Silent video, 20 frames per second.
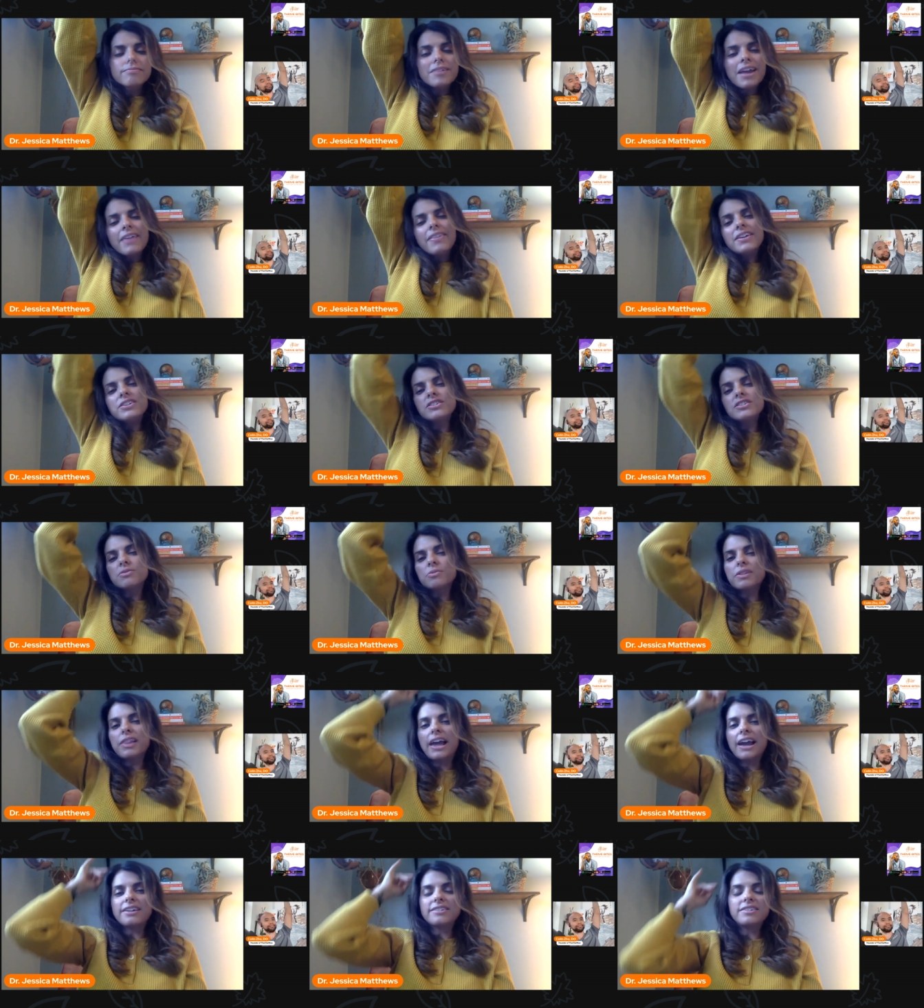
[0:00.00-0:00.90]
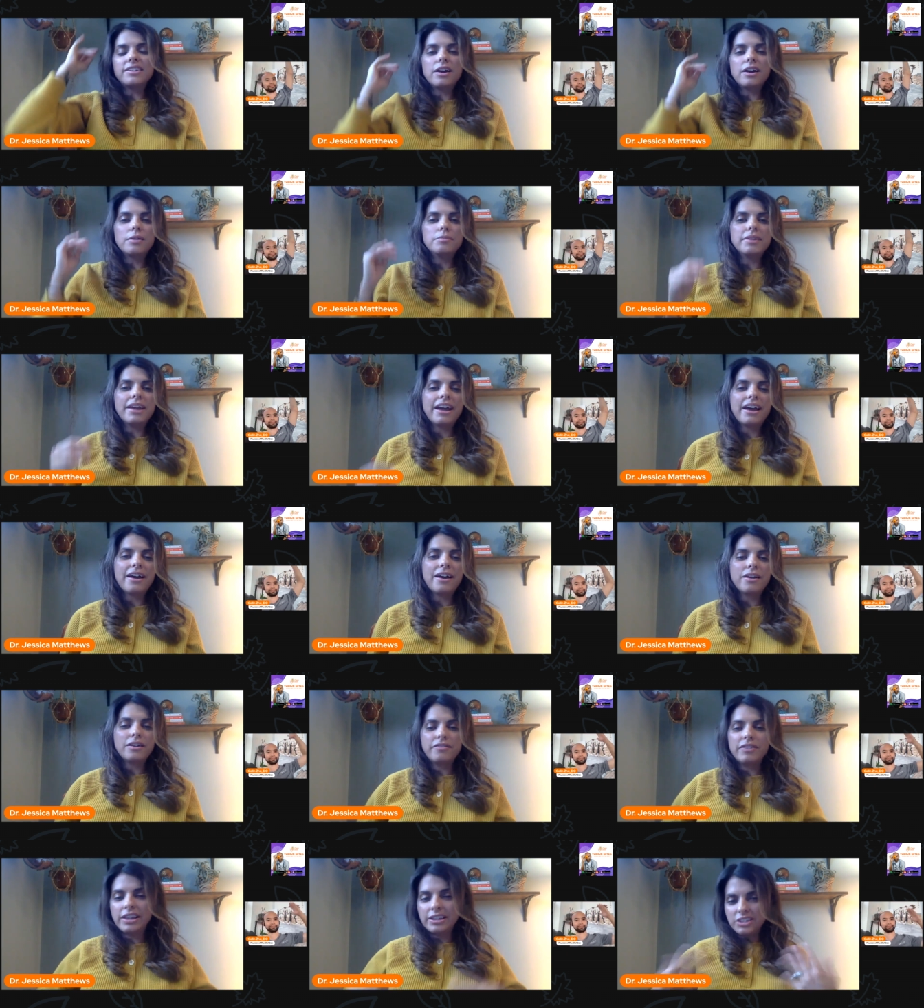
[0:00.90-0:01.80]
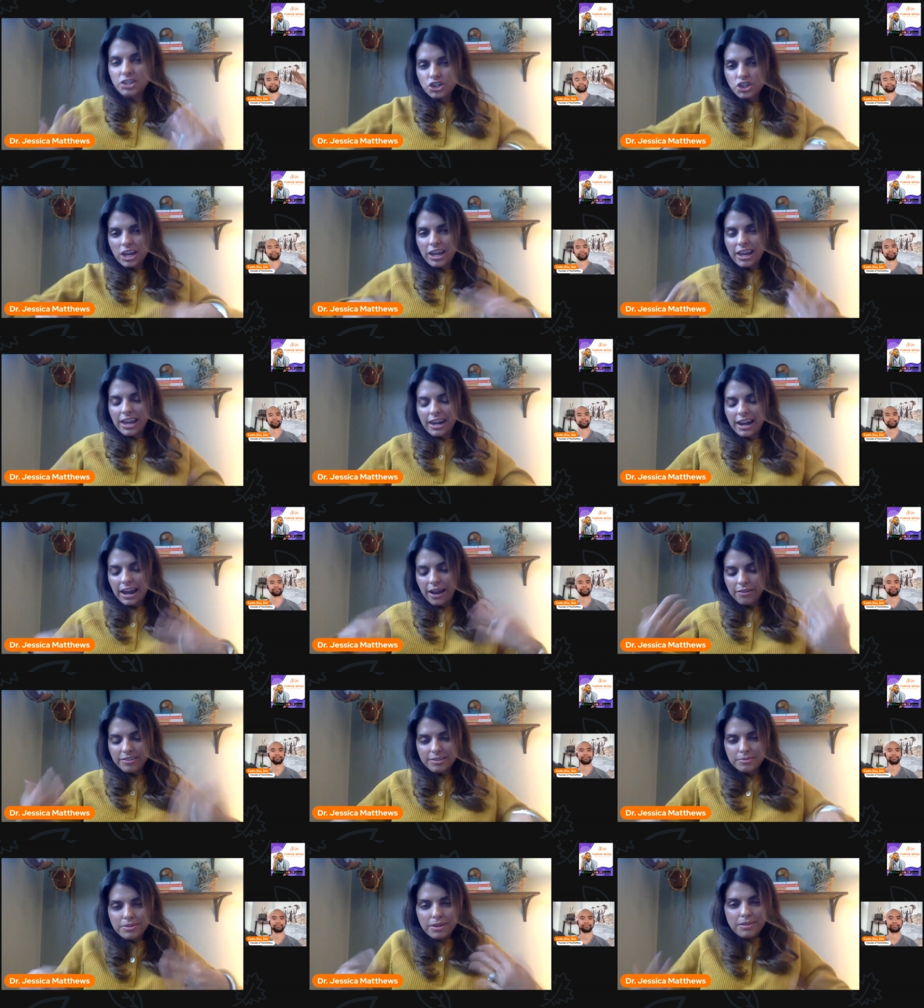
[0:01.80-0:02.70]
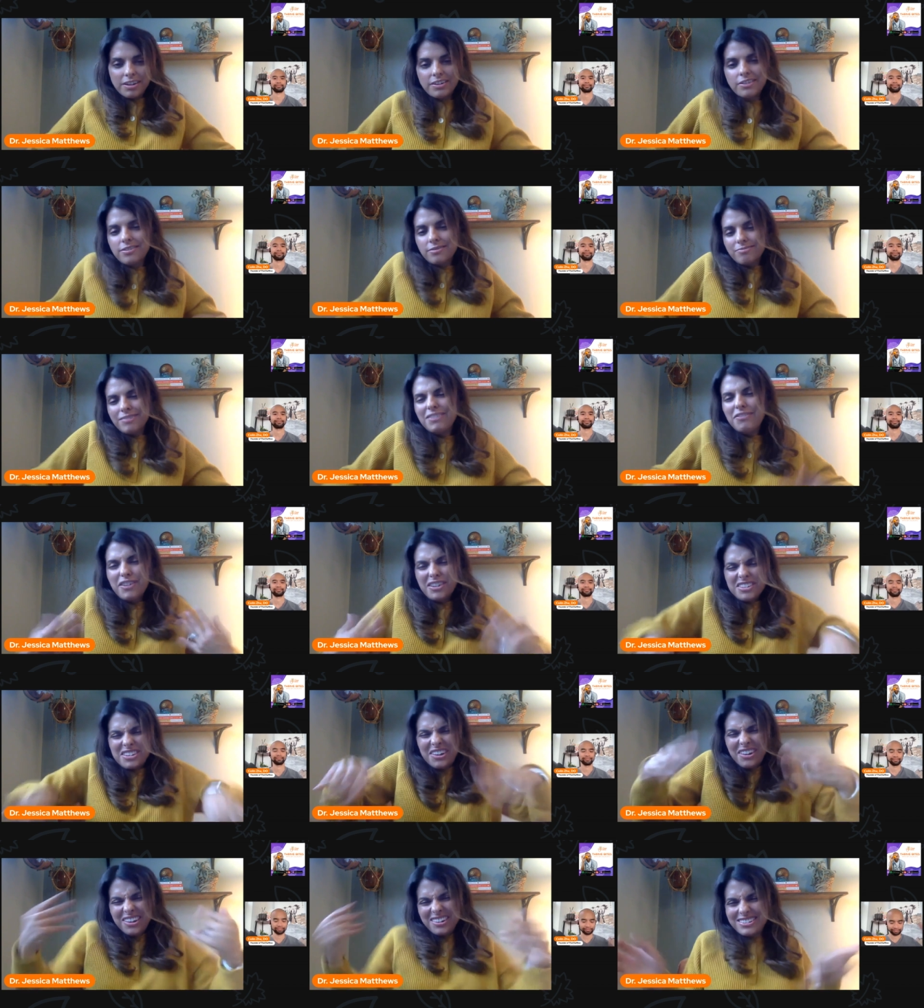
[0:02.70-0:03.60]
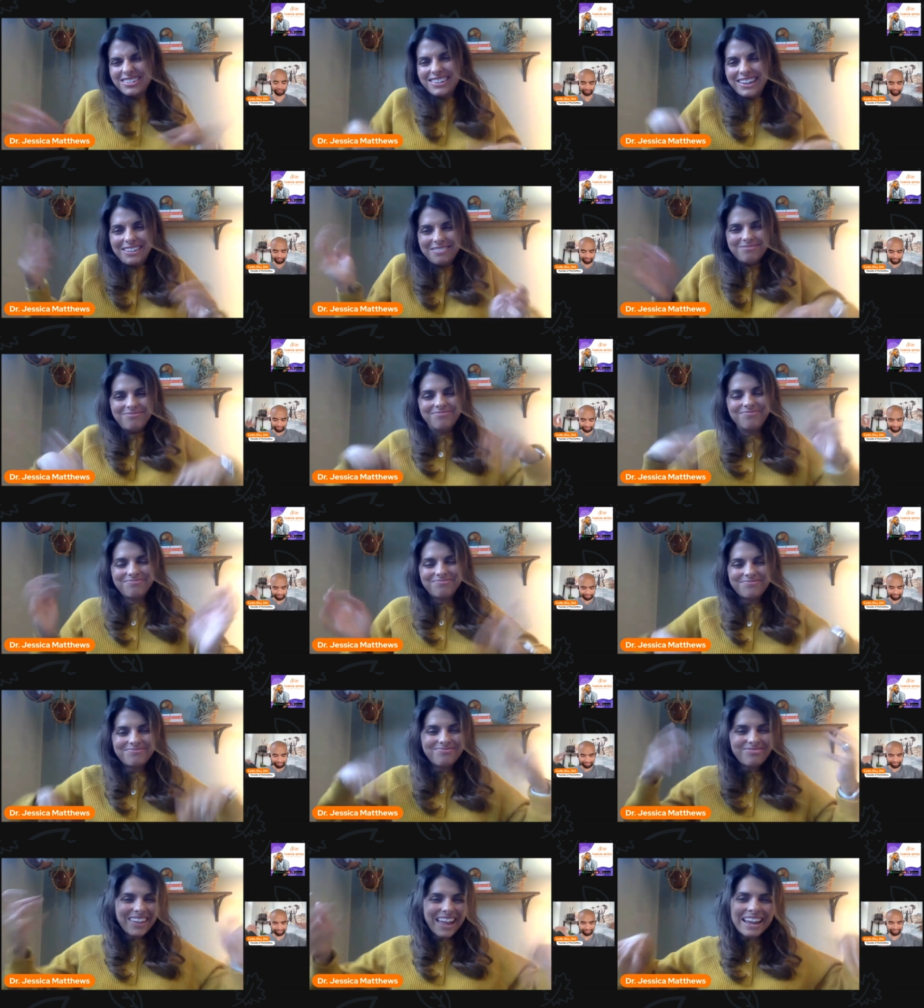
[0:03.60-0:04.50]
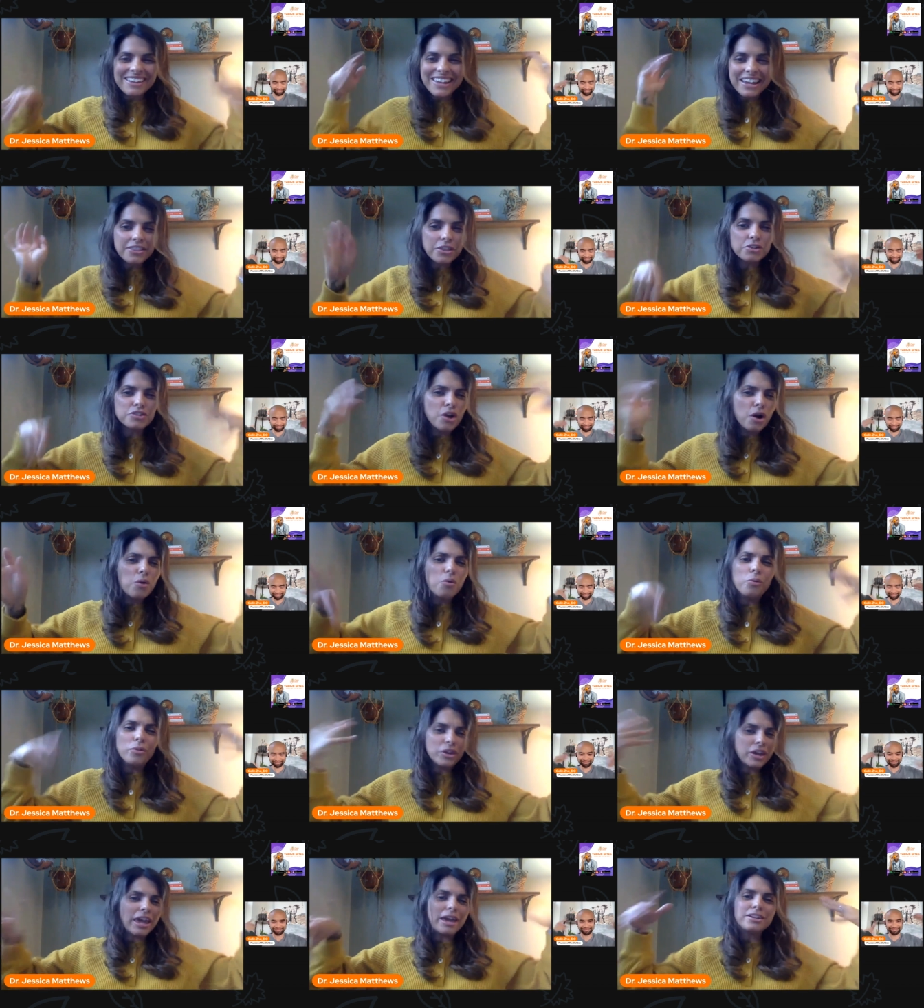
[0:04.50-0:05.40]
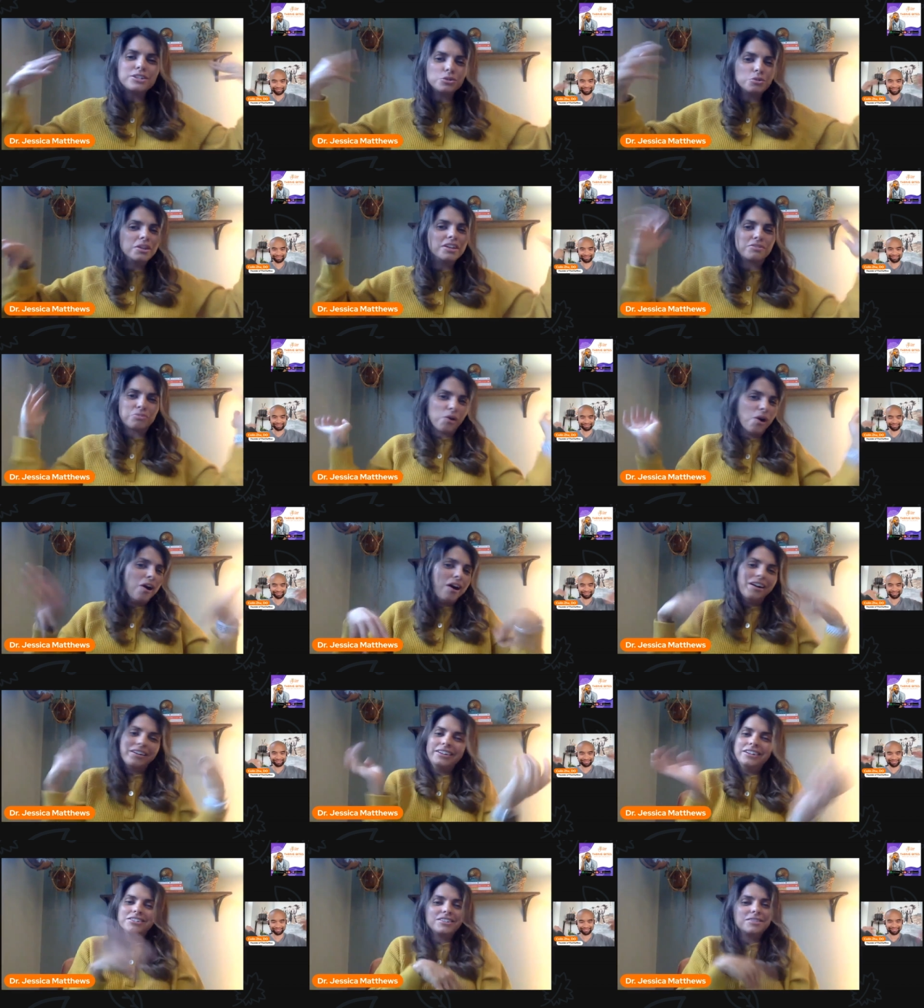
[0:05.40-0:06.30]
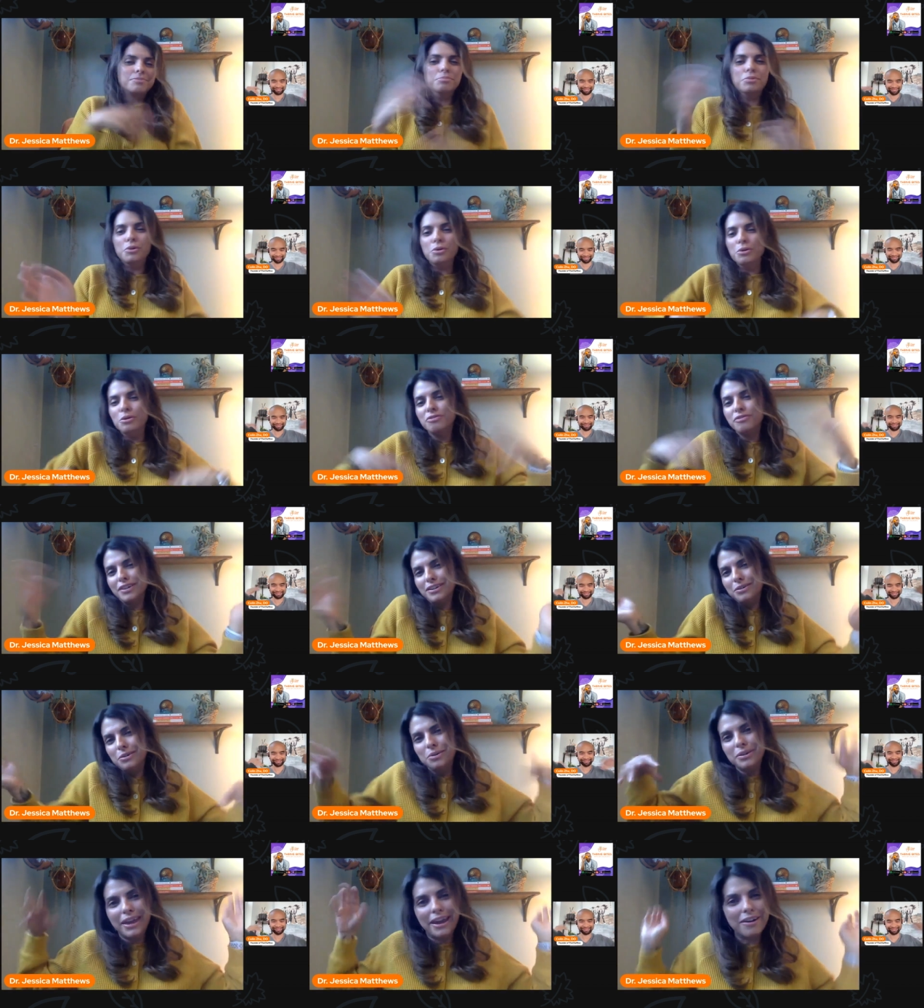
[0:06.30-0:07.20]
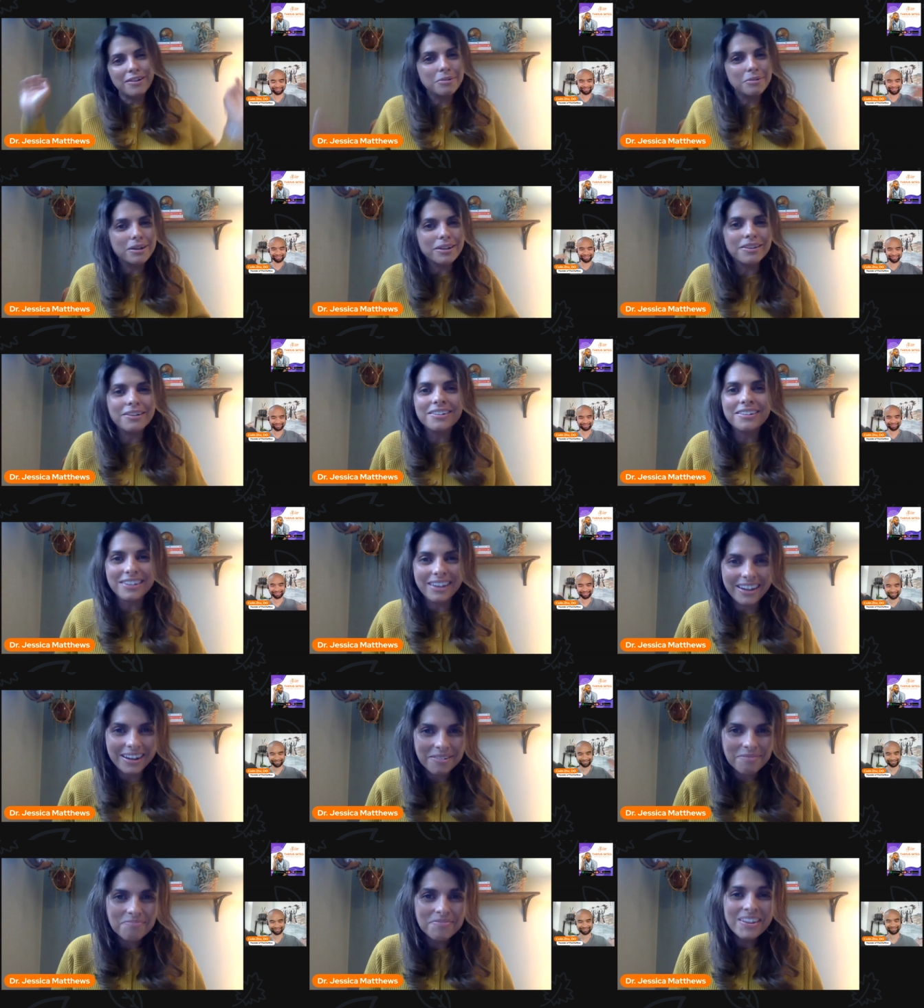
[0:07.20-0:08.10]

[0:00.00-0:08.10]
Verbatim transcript: And then just relax the arm down. If you like to shake it out, sometimes it just it feels good. It's just like I say, there's no, you can't do this wrong. You just move and who cares what it looks like.